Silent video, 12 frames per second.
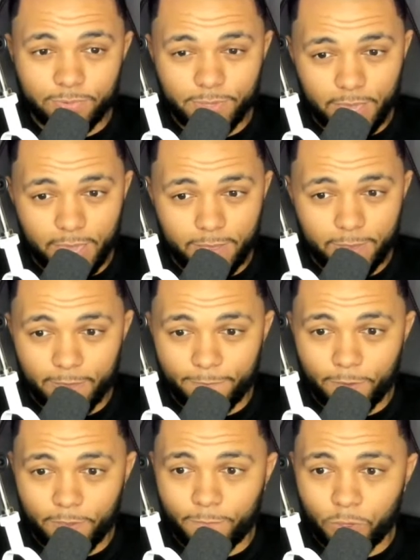Yeah, if
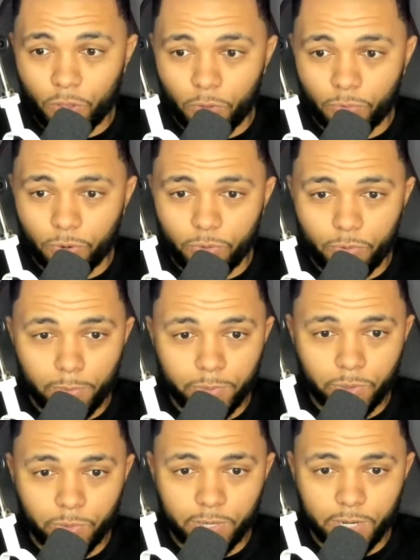you don't know who I'm
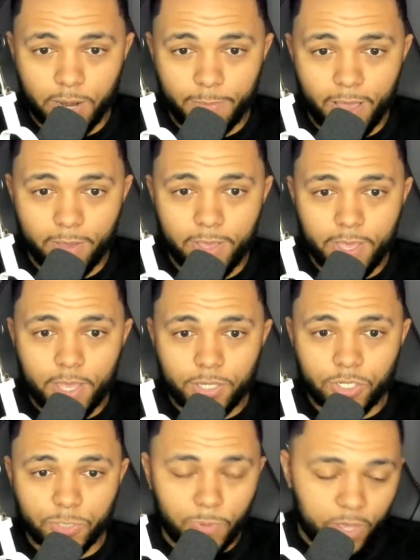talking about,
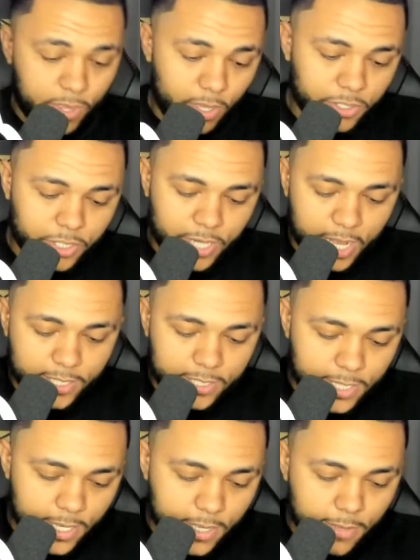just by the odd chance,
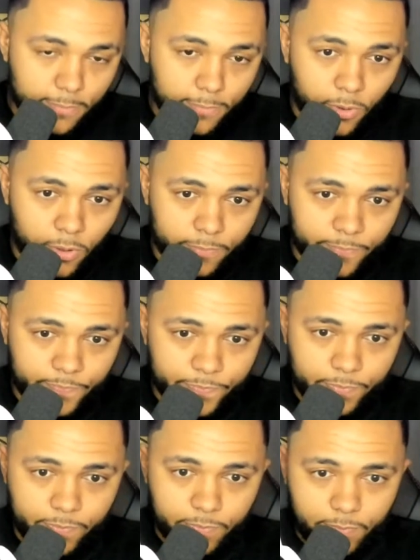but
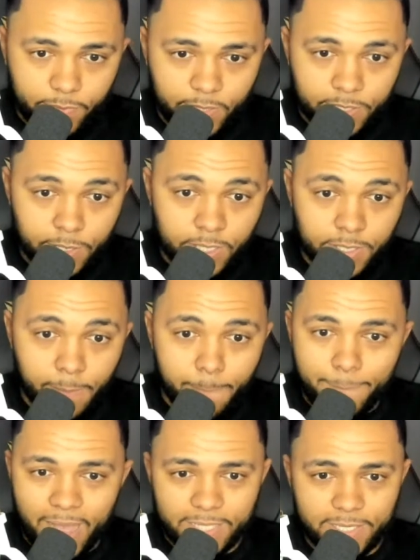he's a
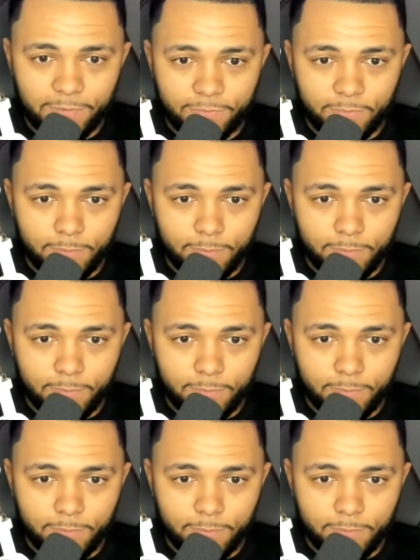massive